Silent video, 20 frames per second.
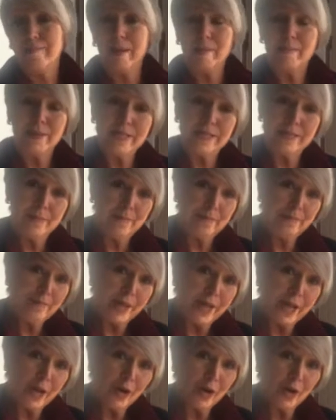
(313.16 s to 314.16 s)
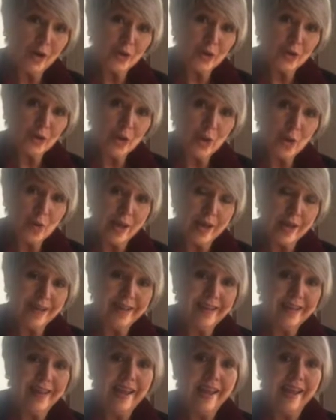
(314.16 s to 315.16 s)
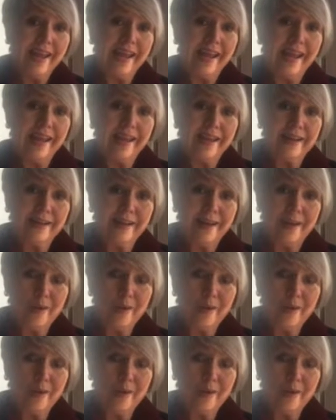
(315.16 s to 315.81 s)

maybe some beer or soda, and